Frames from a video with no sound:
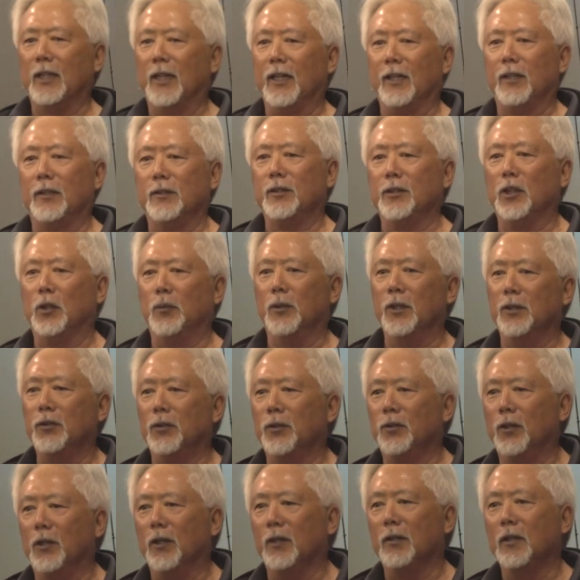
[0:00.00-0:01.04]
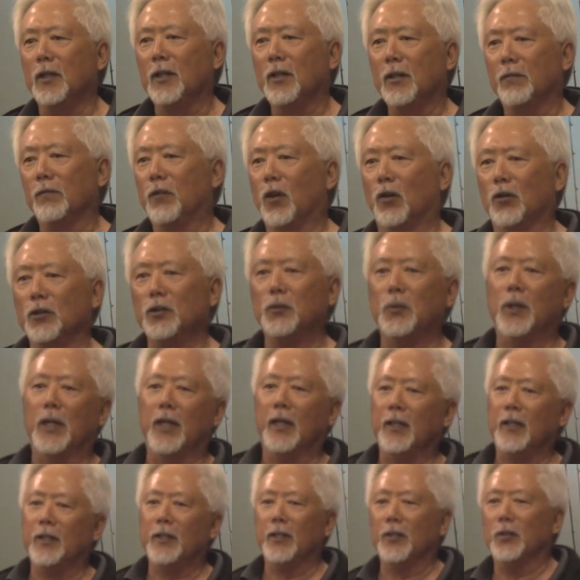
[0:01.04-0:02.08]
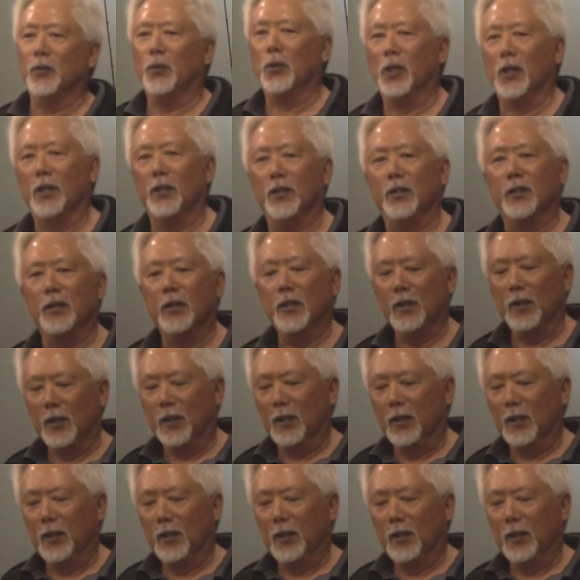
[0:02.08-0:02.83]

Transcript: like someone threw a Volkswagen in the water.